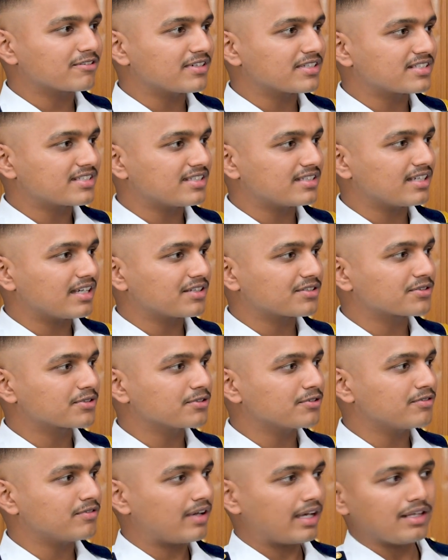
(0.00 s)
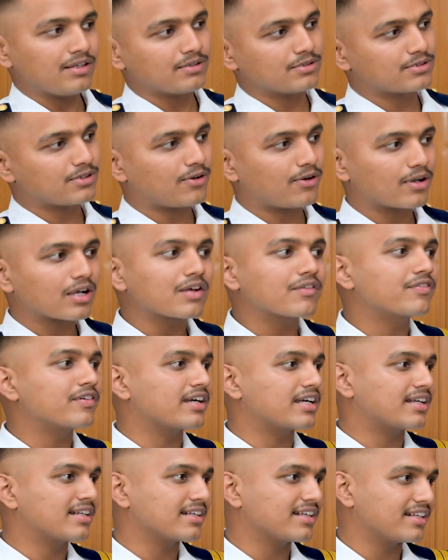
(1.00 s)
question as to why you thought of
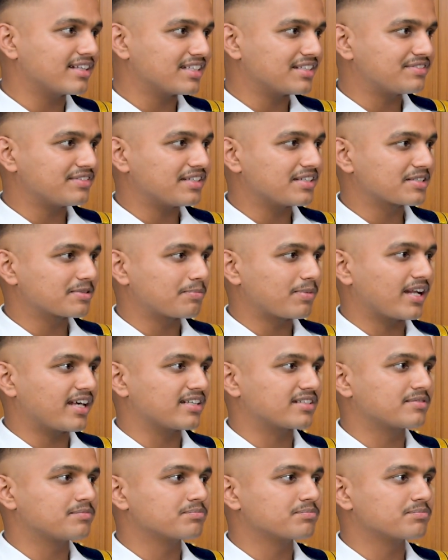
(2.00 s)
it in the first place.